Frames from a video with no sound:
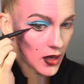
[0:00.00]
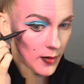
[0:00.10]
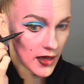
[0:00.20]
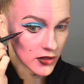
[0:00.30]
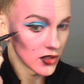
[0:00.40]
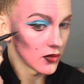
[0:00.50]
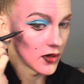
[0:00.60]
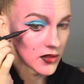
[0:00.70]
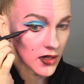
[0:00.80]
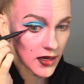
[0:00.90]
and I'm actually
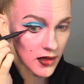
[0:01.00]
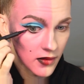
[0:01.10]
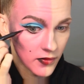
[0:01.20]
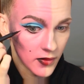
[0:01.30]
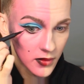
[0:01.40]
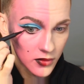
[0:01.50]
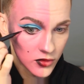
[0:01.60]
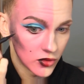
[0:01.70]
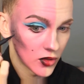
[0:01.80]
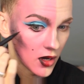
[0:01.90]
going to kind of
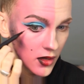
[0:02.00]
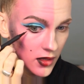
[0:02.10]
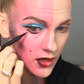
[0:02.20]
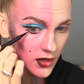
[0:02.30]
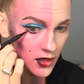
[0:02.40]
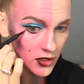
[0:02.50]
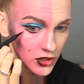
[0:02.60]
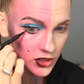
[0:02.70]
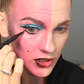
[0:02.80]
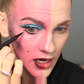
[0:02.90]
draw in a
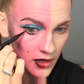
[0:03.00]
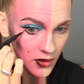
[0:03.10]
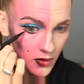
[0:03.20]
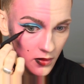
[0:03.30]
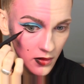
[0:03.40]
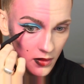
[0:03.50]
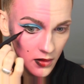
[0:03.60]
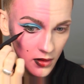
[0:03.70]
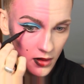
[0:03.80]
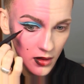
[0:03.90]
shadow
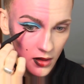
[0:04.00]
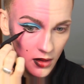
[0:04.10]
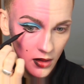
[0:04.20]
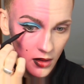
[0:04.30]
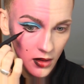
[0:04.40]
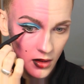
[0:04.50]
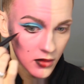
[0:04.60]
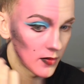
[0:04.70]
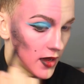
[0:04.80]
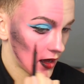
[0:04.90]

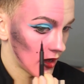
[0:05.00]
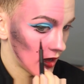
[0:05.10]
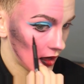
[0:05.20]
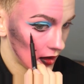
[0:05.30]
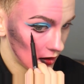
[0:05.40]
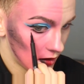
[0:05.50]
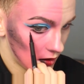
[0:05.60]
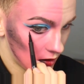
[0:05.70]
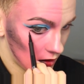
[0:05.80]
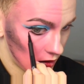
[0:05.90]
under my eye
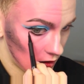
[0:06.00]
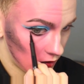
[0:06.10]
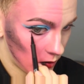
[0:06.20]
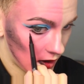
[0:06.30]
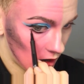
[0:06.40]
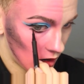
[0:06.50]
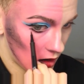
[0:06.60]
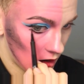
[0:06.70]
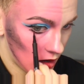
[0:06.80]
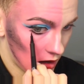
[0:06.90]
of
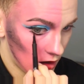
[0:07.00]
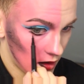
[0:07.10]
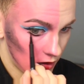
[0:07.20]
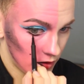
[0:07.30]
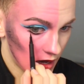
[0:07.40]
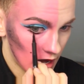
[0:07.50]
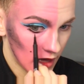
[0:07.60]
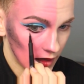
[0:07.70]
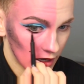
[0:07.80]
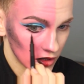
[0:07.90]
where the
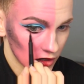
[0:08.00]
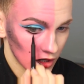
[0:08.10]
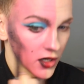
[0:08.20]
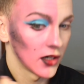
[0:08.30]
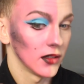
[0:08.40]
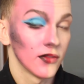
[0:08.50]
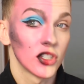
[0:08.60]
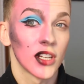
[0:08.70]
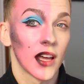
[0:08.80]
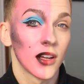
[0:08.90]
eyelashes are gonna leave
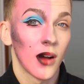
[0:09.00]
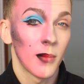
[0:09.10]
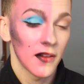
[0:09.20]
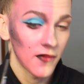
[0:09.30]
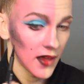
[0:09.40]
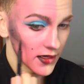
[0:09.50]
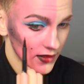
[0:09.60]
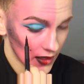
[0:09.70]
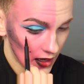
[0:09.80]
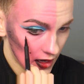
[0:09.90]
a shadow on my
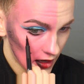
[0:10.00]
face.